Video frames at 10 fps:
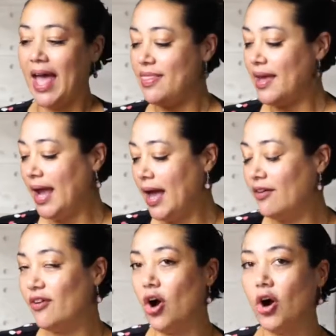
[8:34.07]
And they
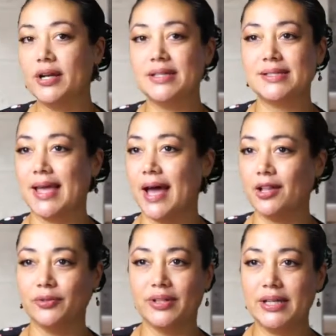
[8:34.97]
have artist
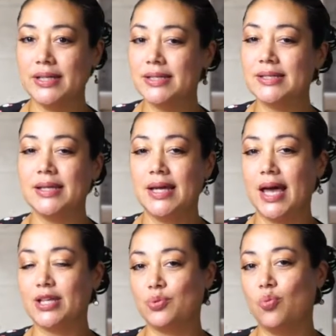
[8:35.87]
galleries
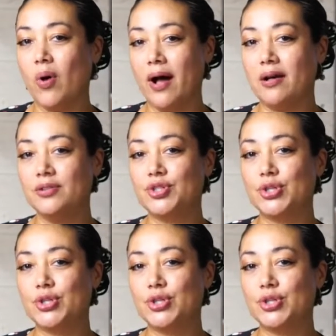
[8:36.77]
as well,